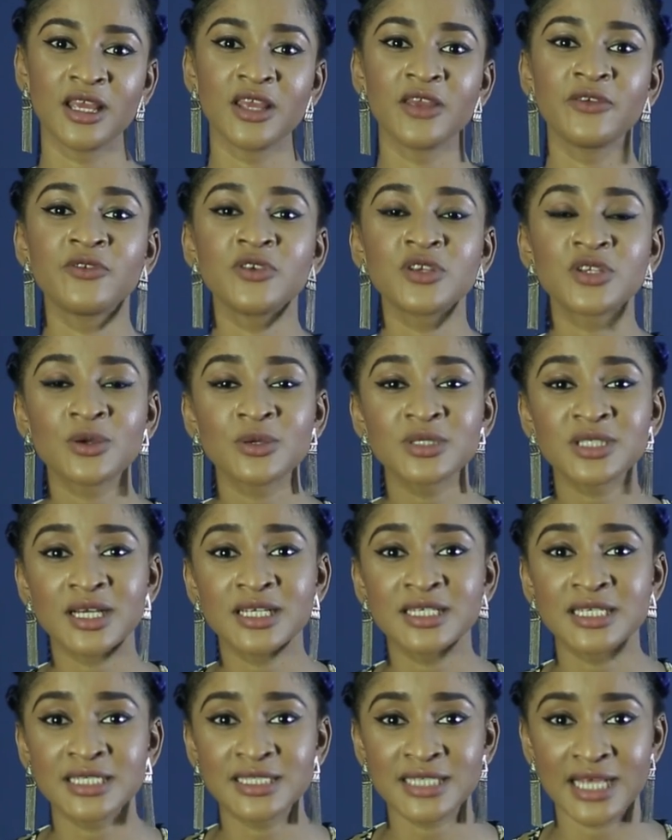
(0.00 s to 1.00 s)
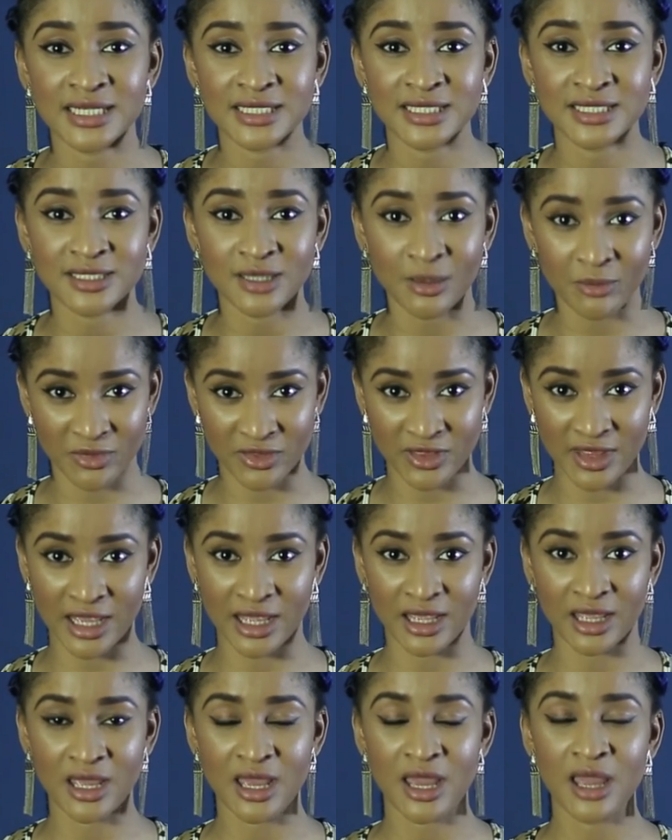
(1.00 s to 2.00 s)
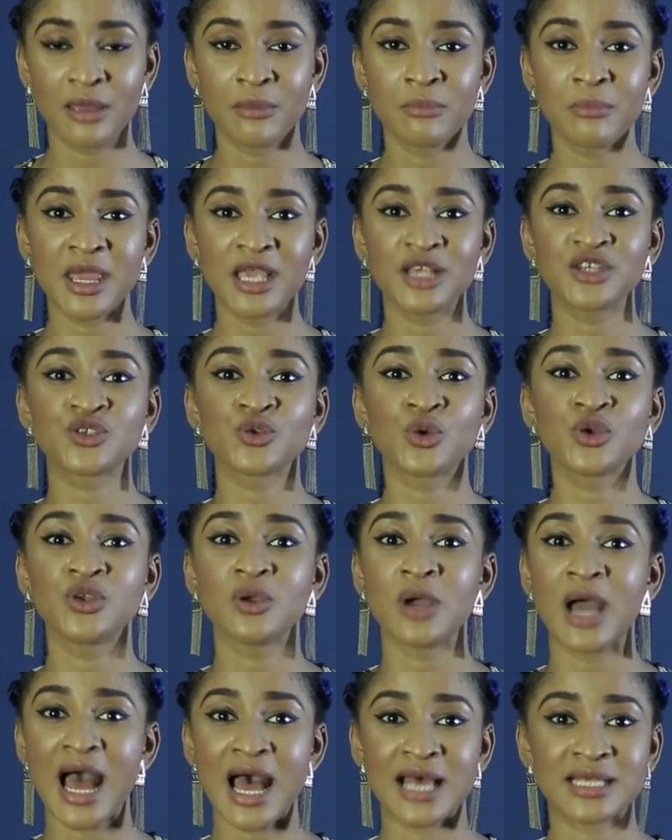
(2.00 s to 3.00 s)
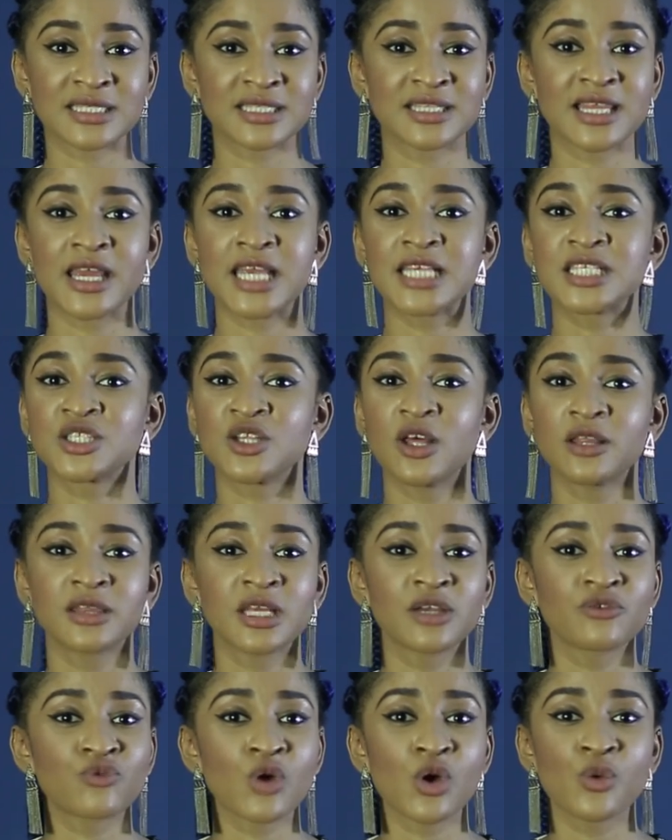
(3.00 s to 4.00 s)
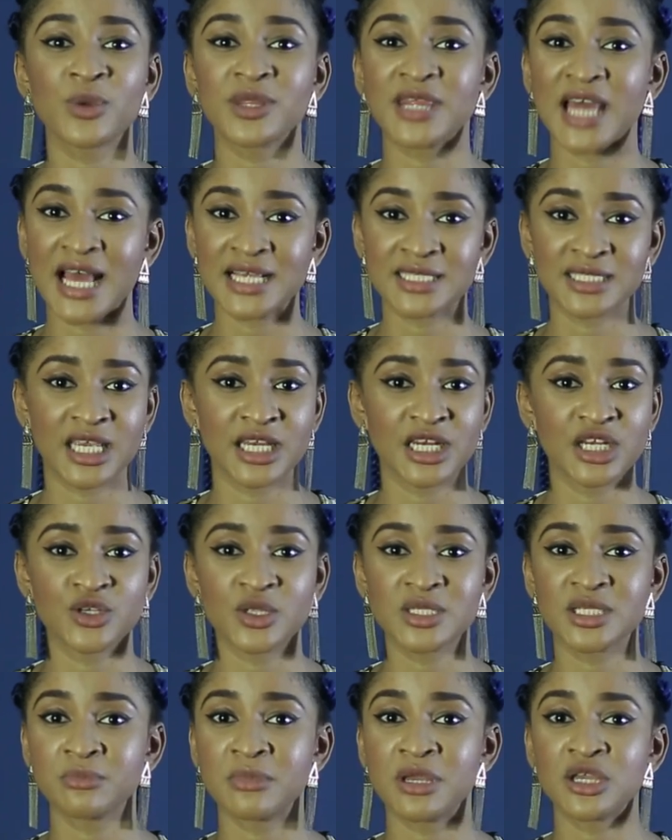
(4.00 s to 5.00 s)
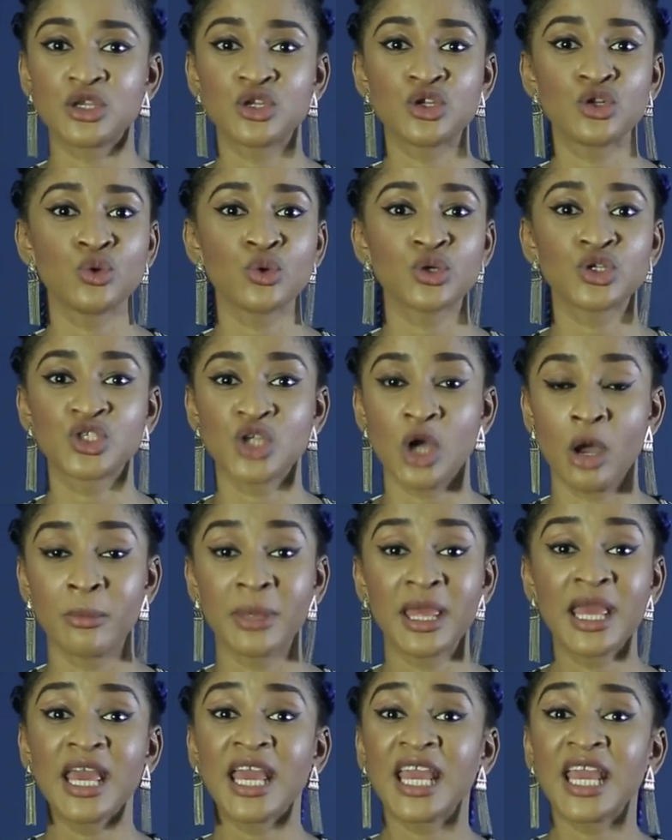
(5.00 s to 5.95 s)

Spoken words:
If you don't understand something, make sure you ask. There is nothing wrong with asking. It doesn't make you look dumb.